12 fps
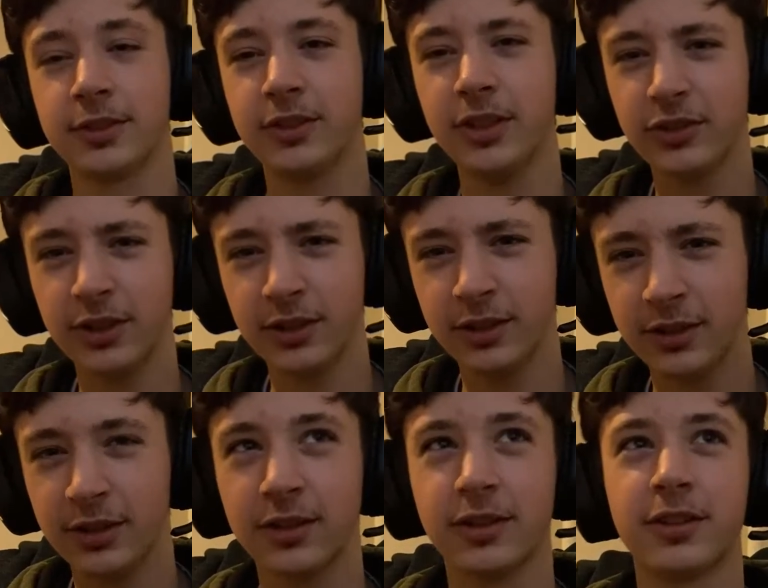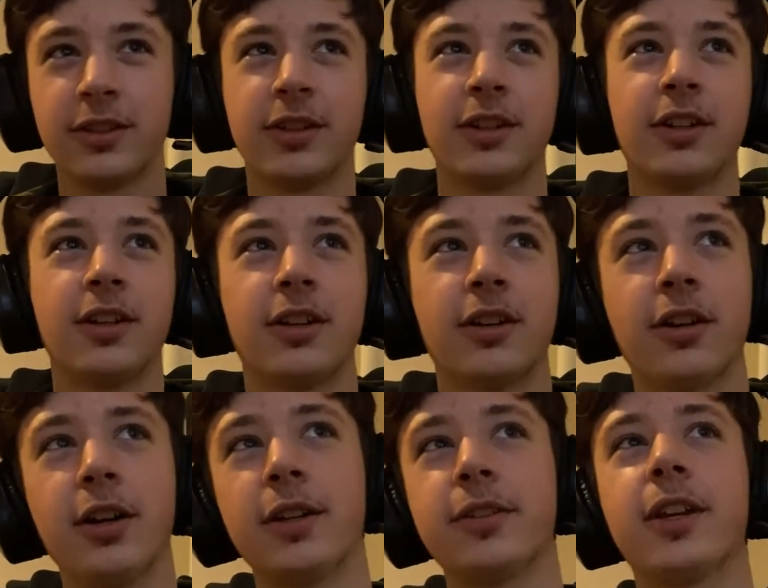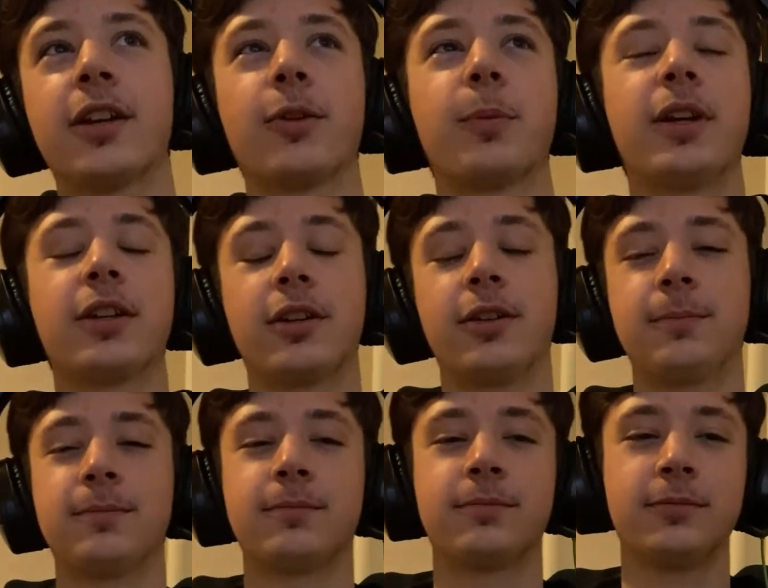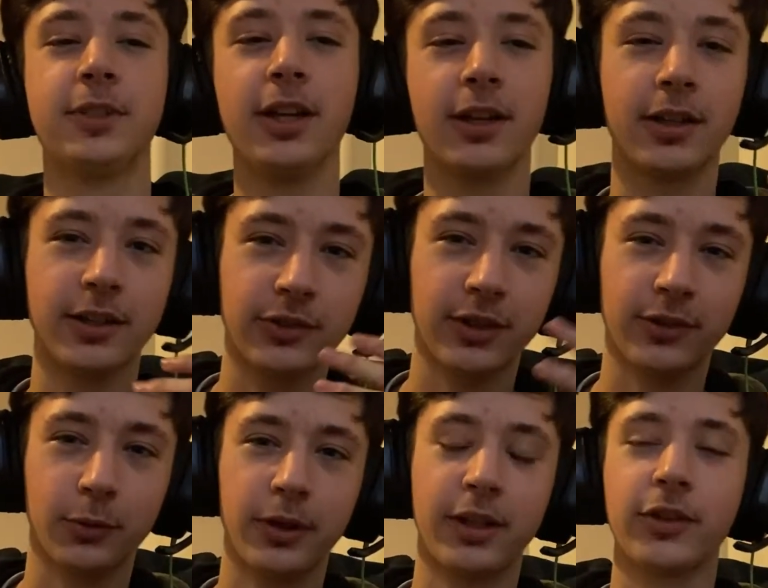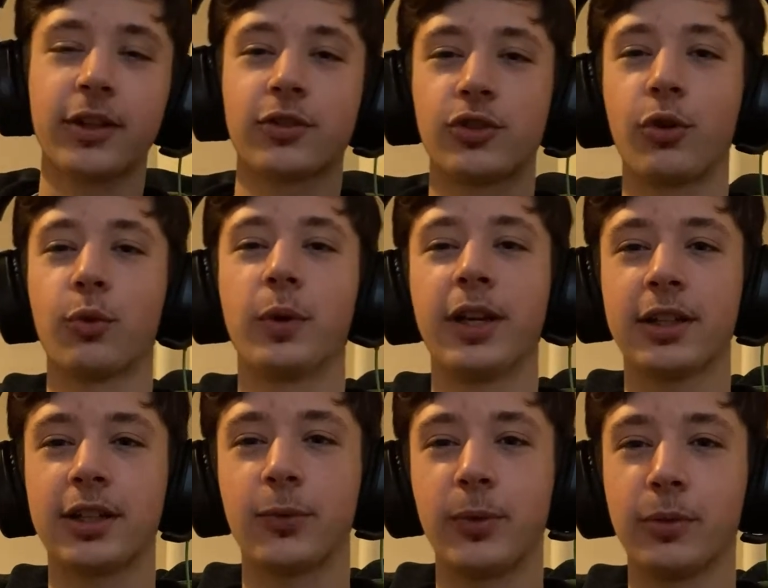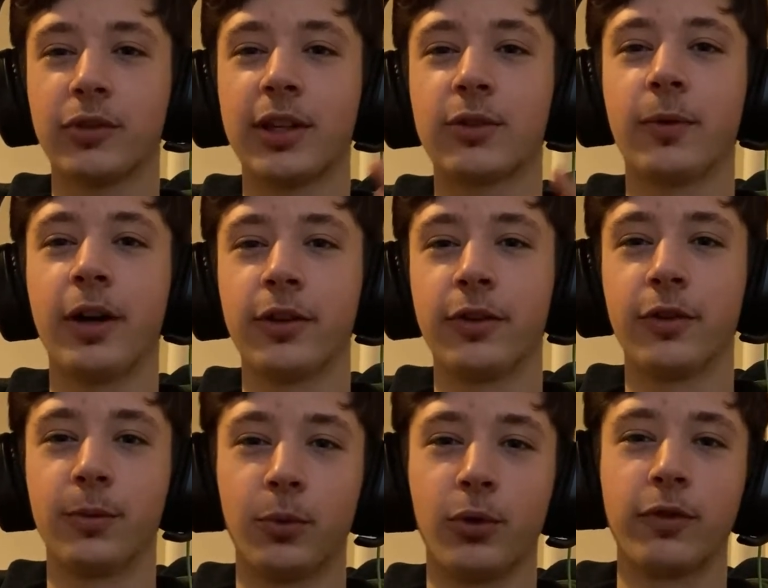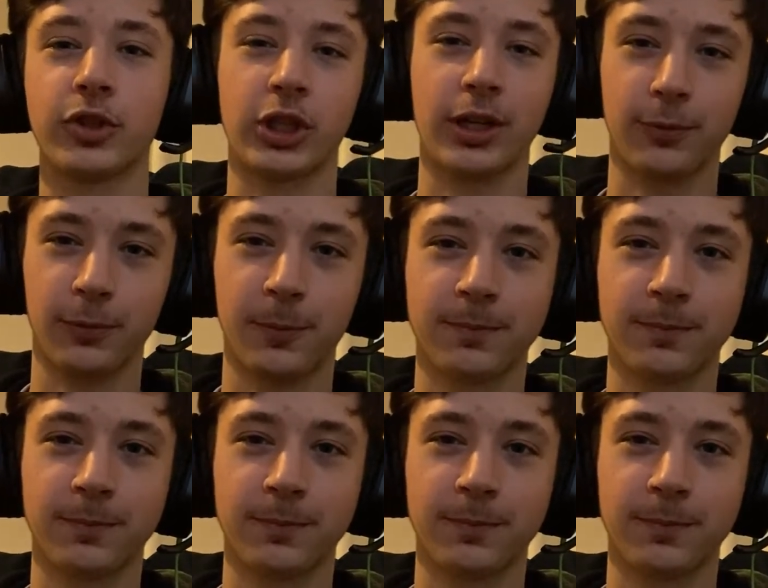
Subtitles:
Decent. Alright, yeah, no, Pig, it's like John Wick if he was less violent and more of a chef.